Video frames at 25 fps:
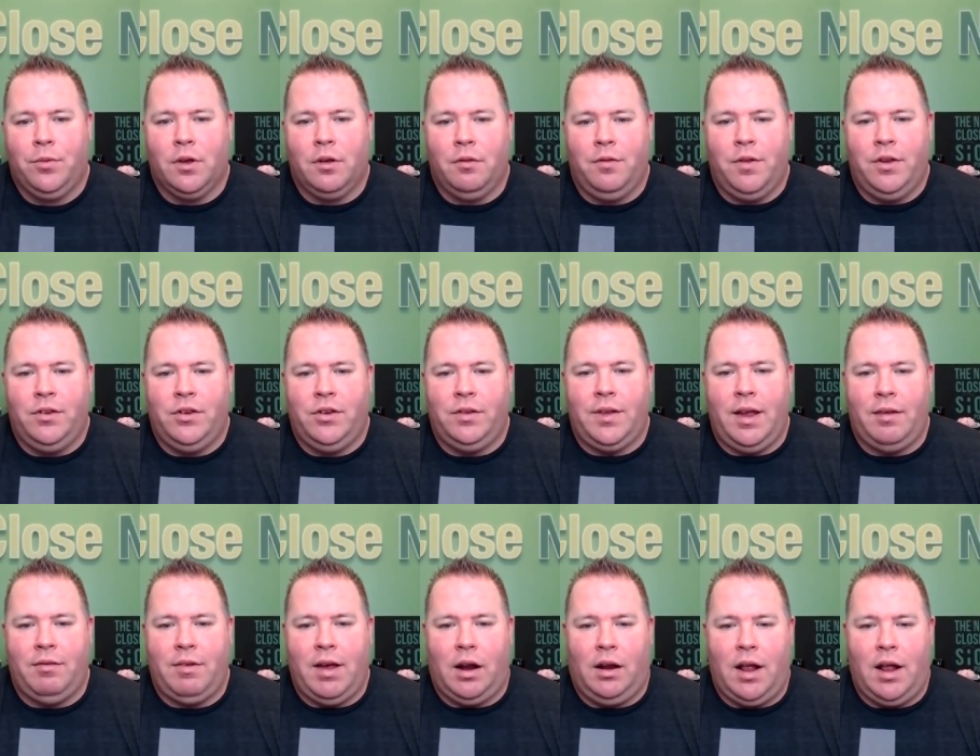visit.
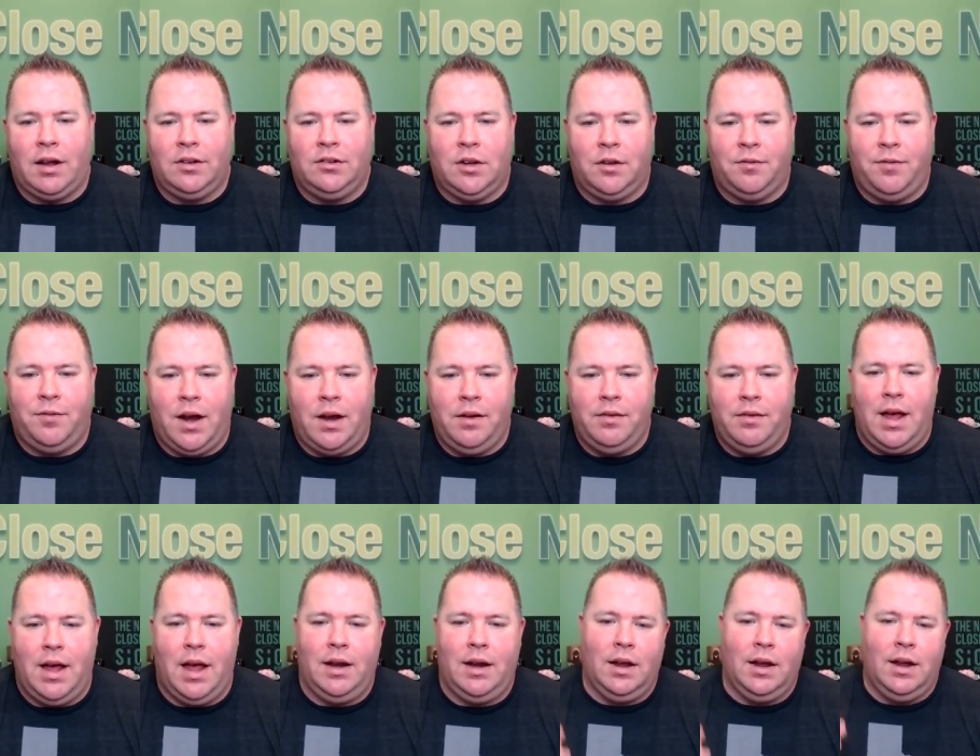They've got a lot of stuff out of
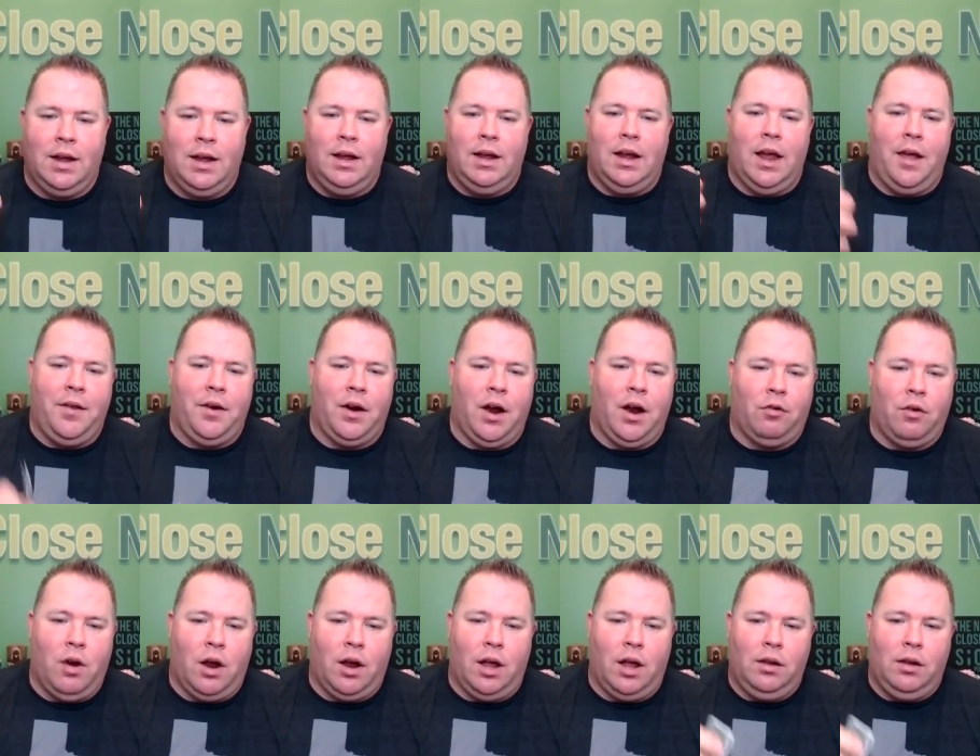that, and they're out,
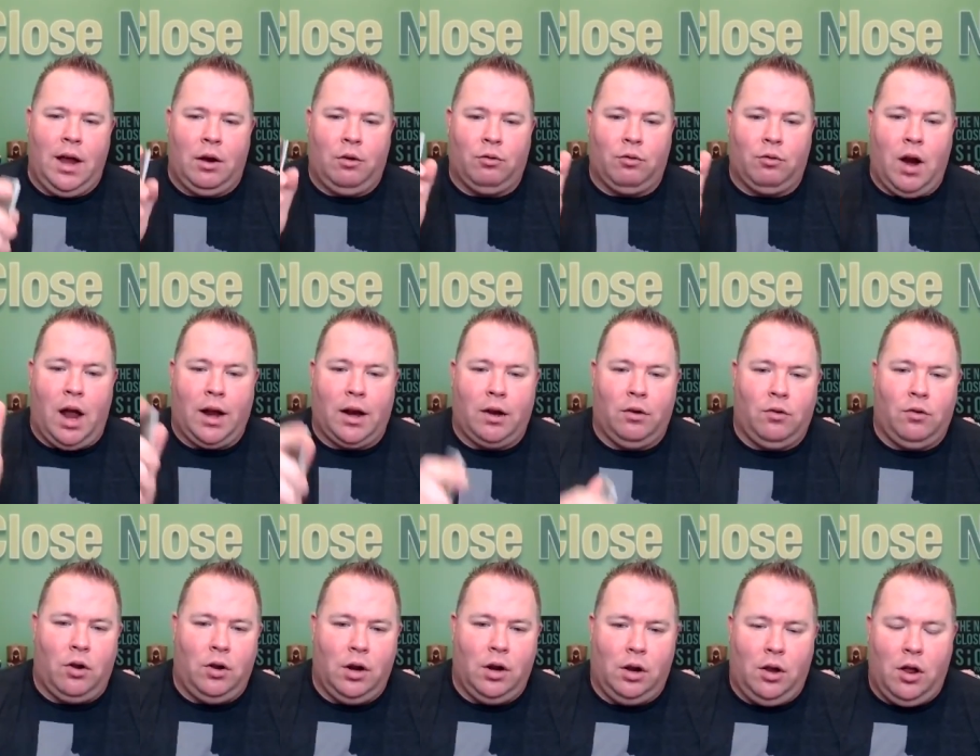rock, out rocking and
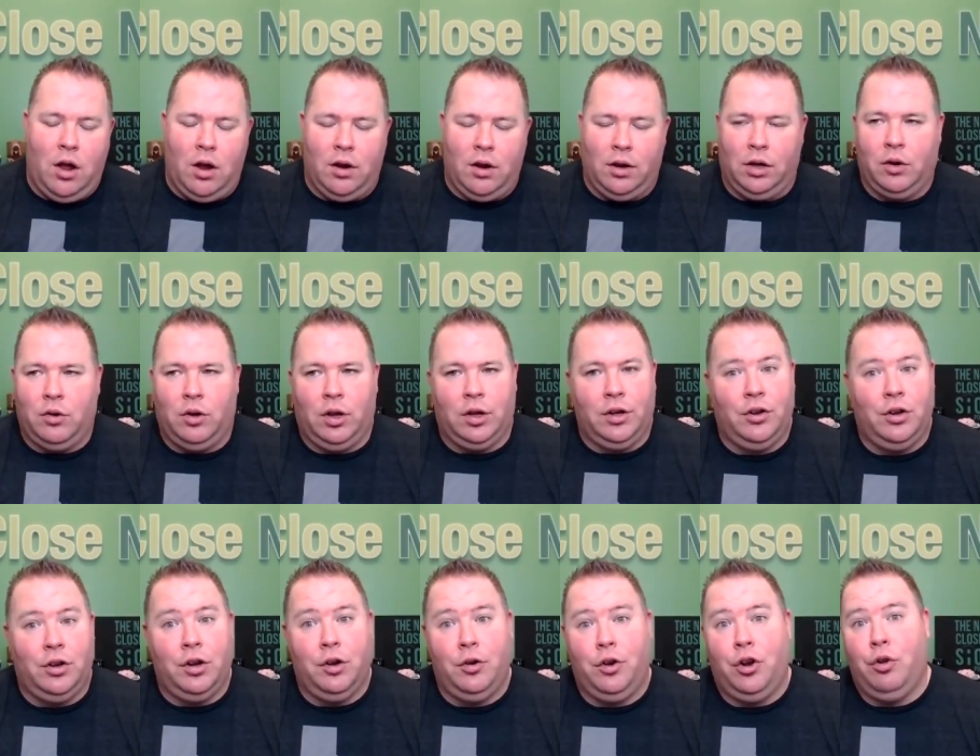rolling along, looking
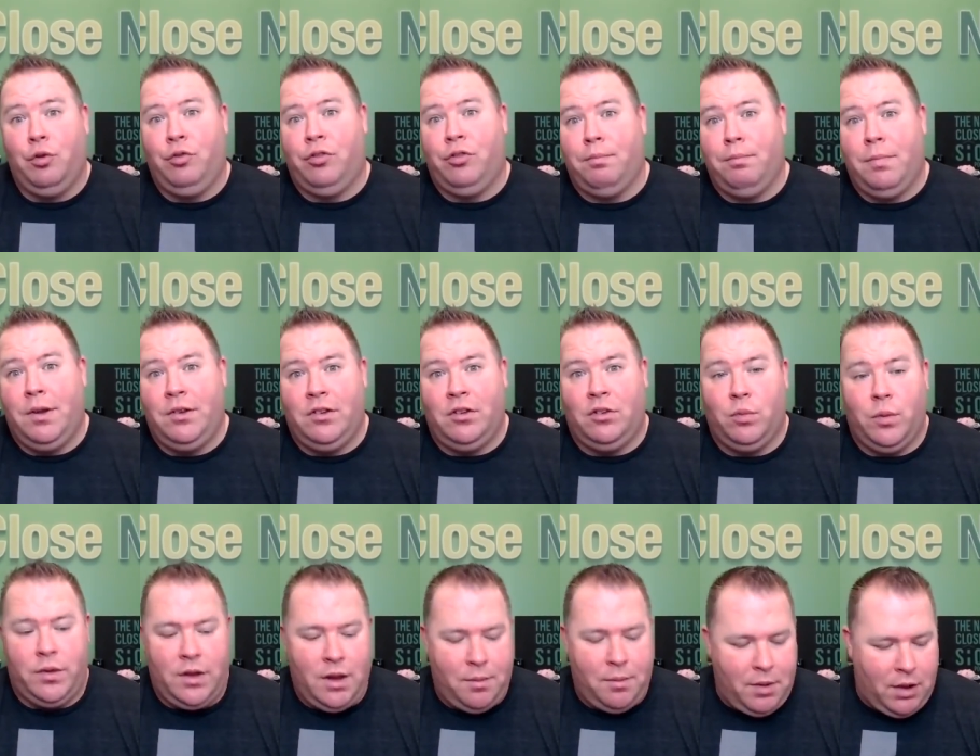to do some business
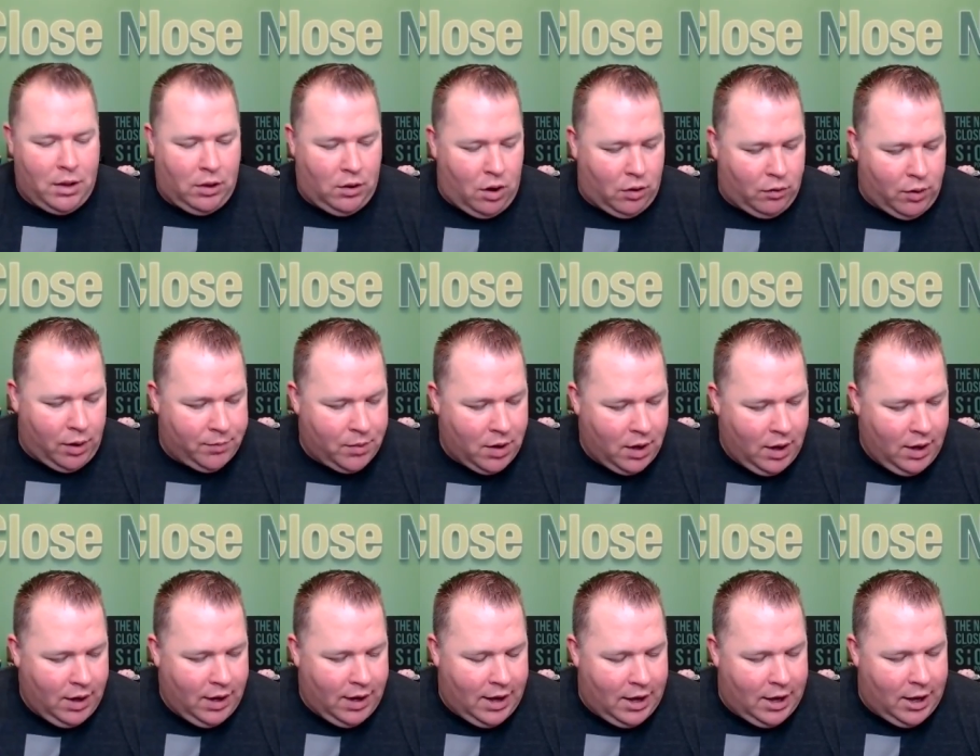with them in the long run.
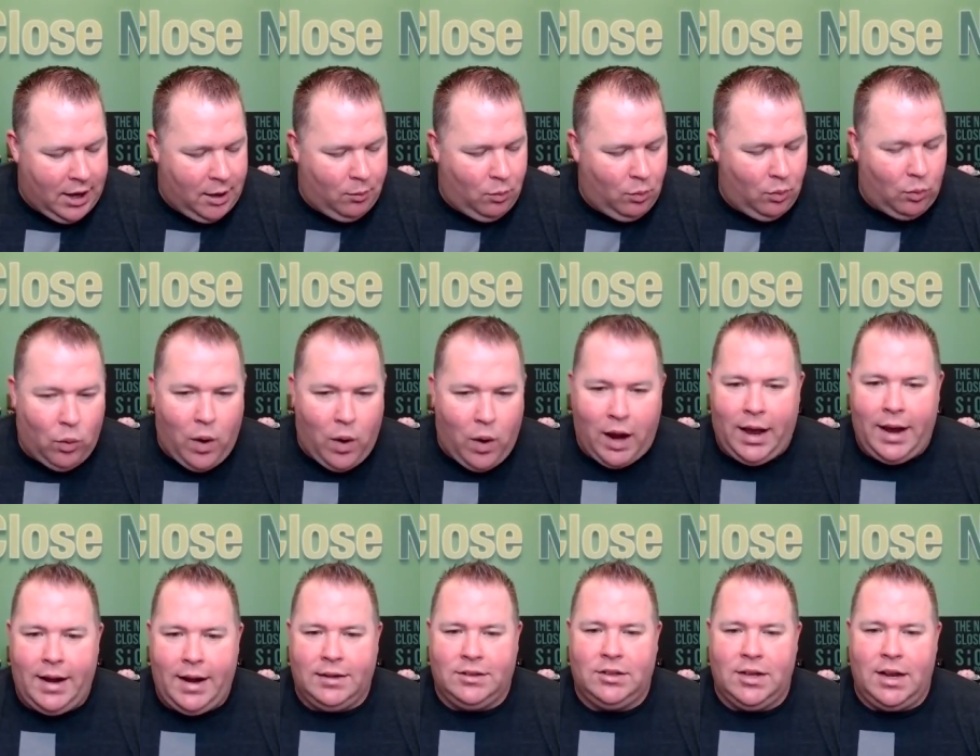Um,
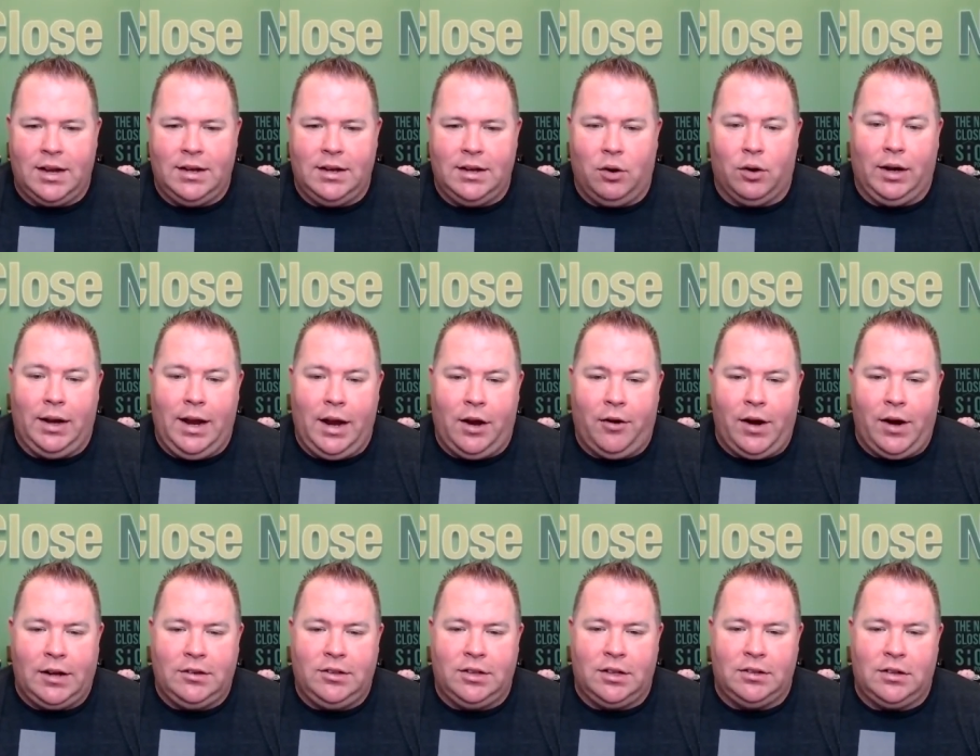I say or Leah
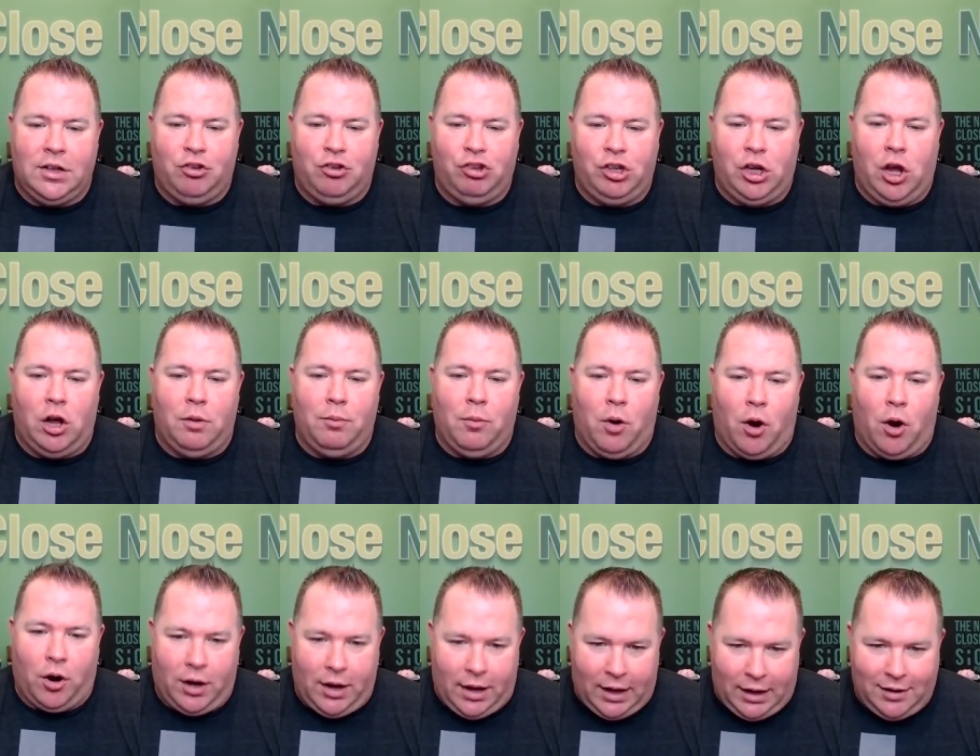Griggs says the geo
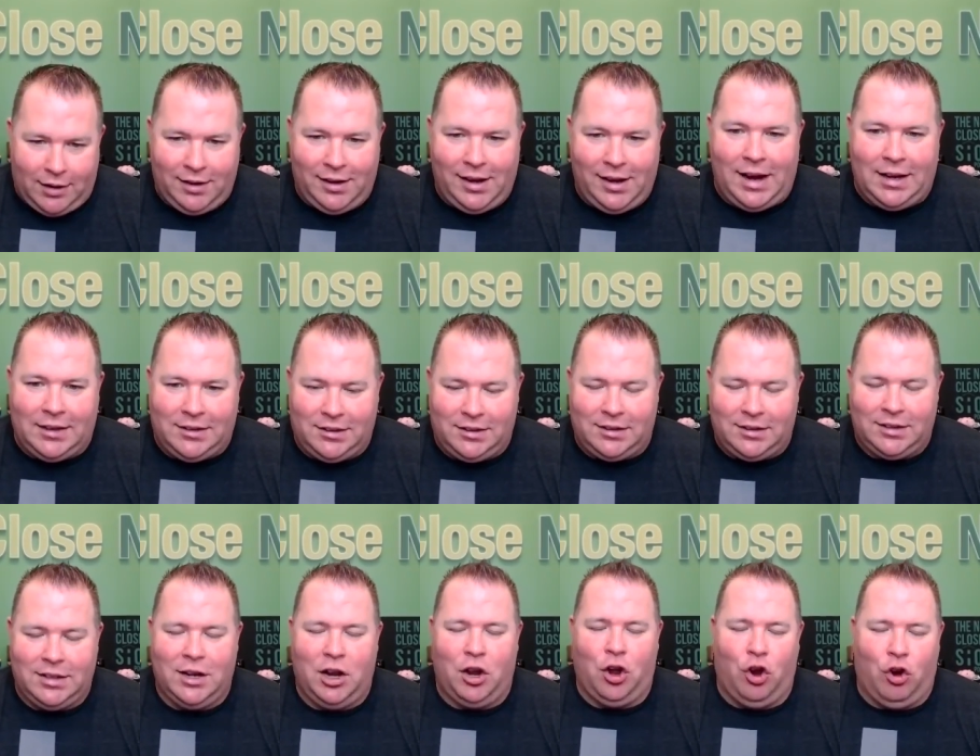marketing.
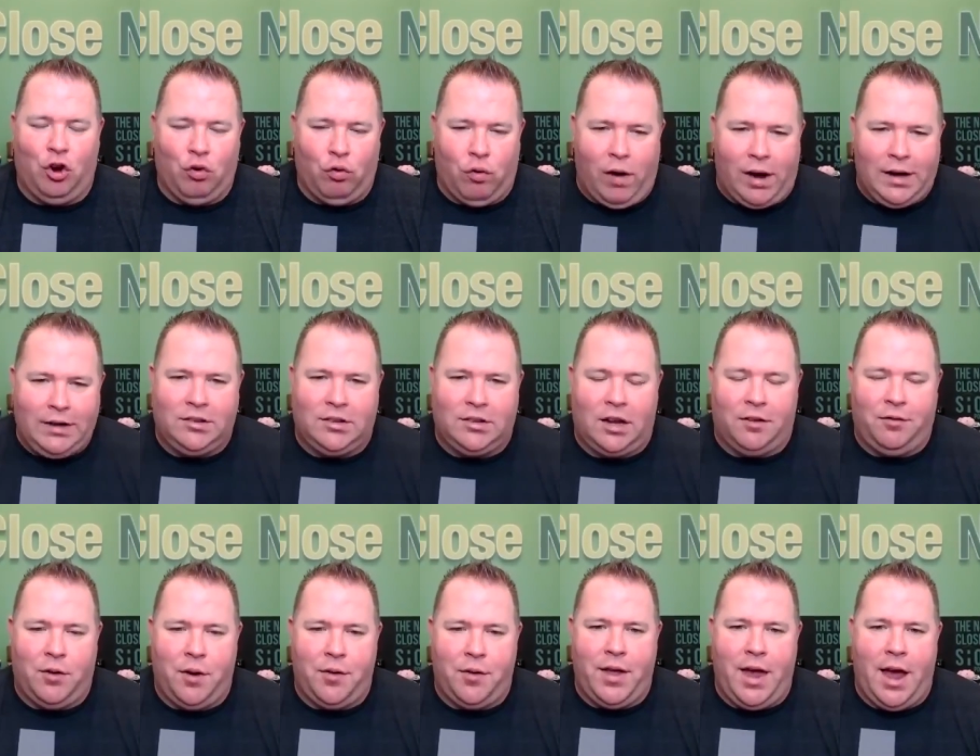Yes, great
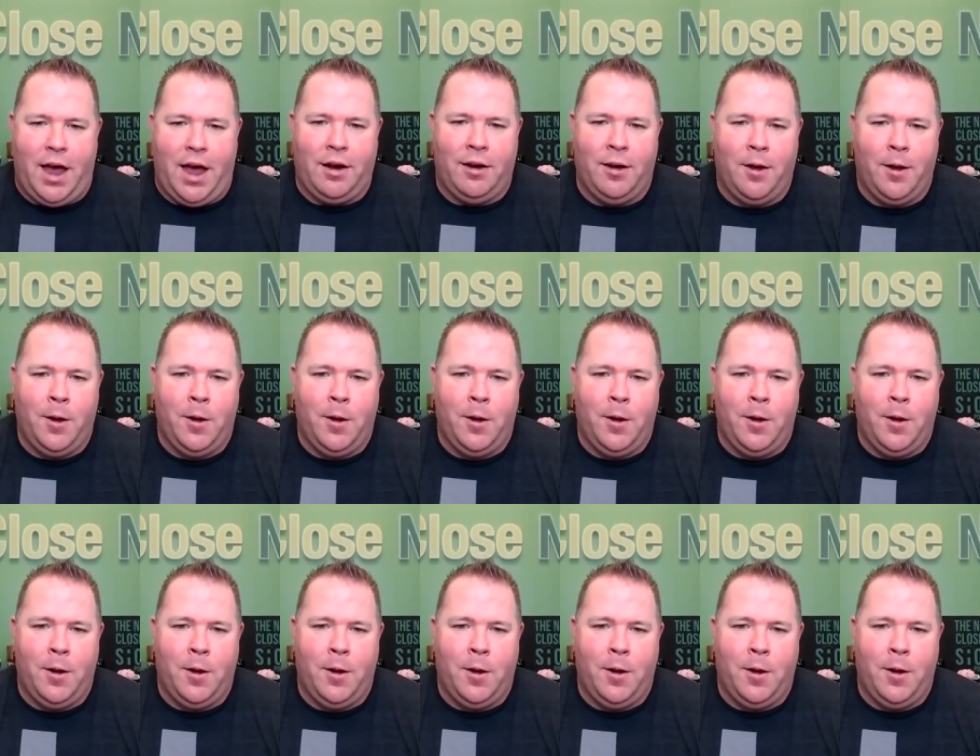stuff on that.